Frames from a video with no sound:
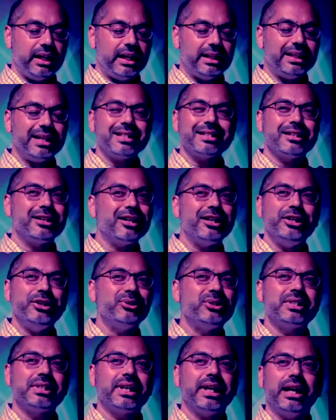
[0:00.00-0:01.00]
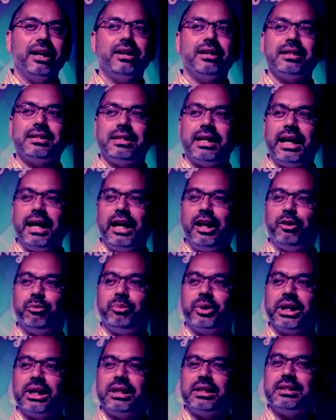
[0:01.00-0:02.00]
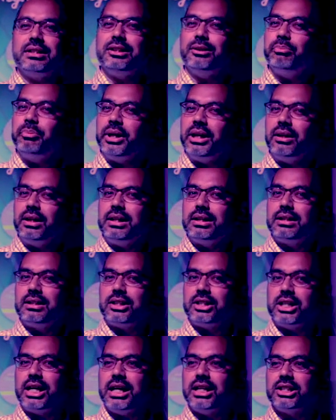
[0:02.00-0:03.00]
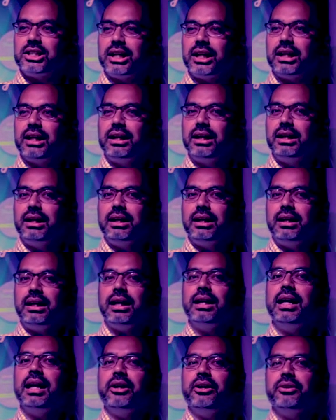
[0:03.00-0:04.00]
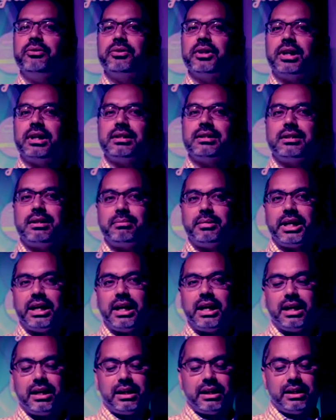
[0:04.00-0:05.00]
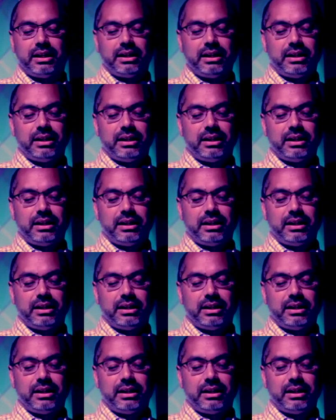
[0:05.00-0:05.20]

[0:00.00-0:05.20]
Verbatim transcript: and that's got you scared as hell because your periods are changing, and now you've got a stomach ache.